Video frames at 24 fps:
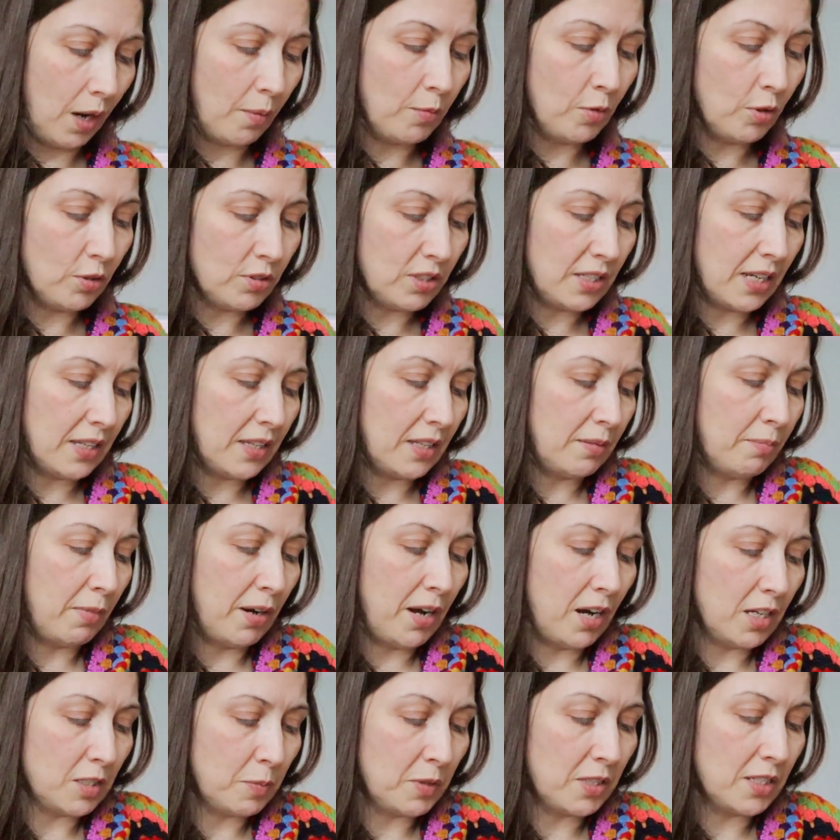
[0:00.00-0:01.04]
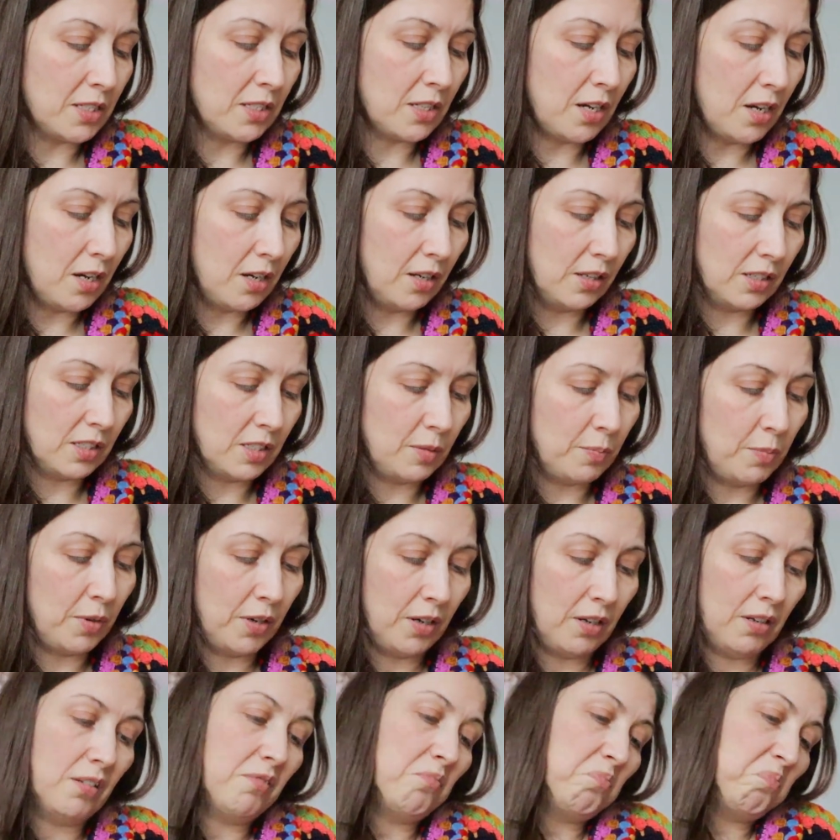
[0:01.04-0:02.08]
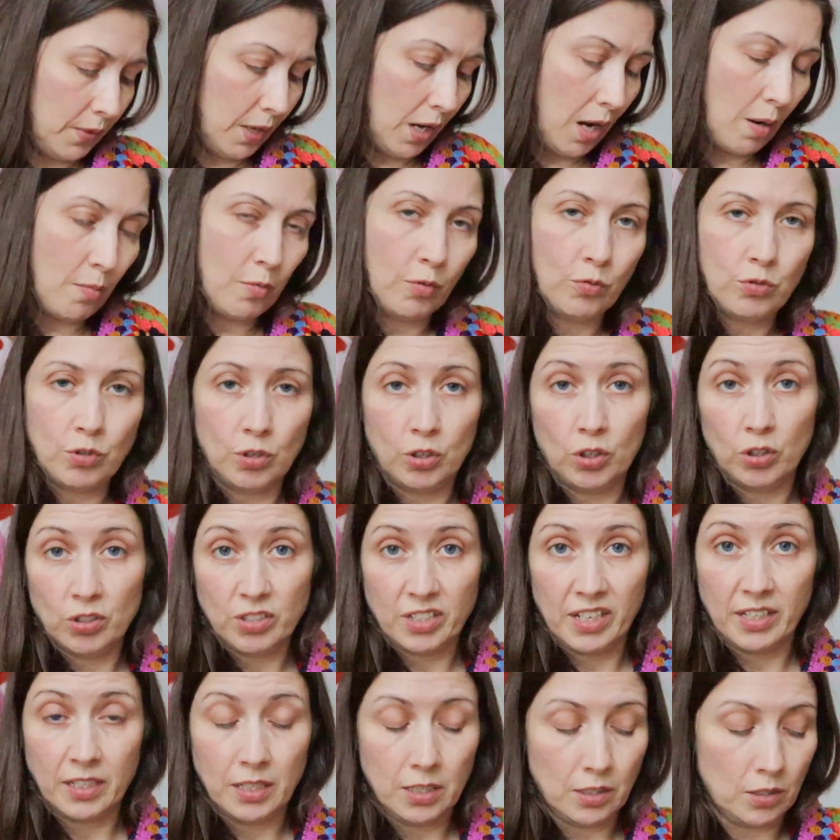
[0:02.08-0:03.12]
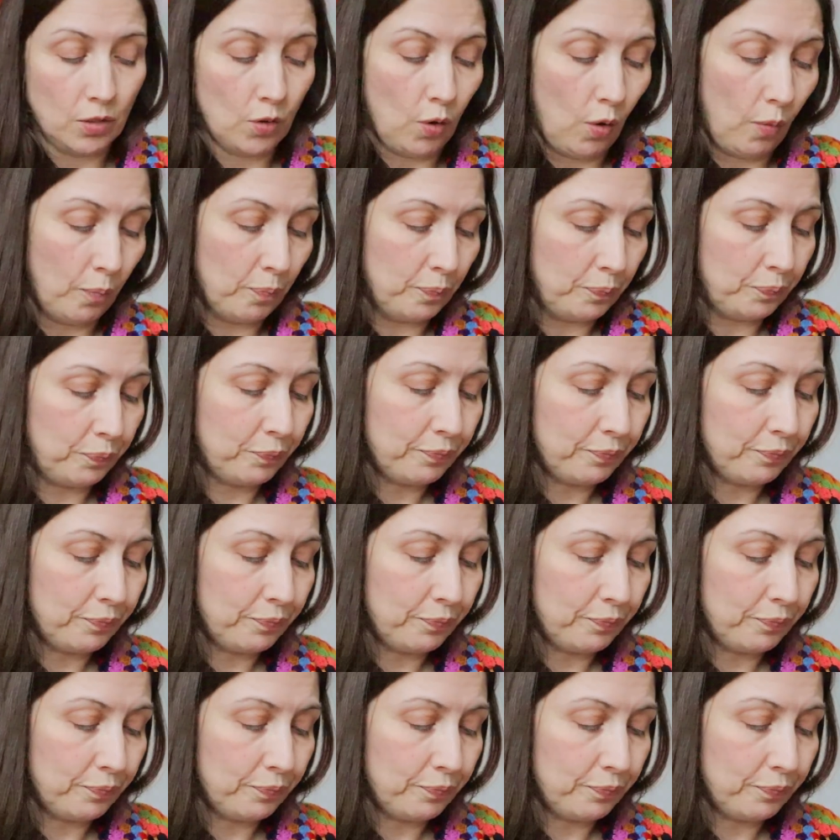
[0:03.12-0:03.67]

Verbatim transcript: I'm not saying that my husband is cursed, but I'm also not saying he's not.